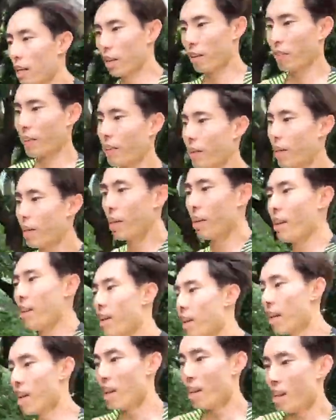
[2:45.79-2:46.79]
Love it.
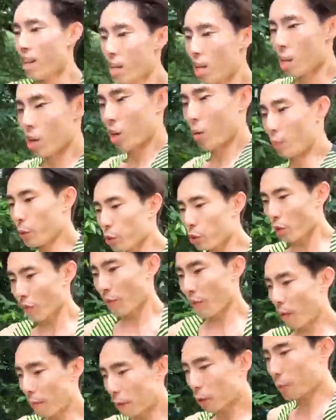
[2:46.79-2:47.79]
We used to
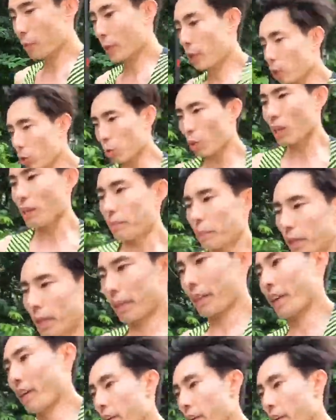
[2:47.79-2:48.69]
have a much bigger squad, but like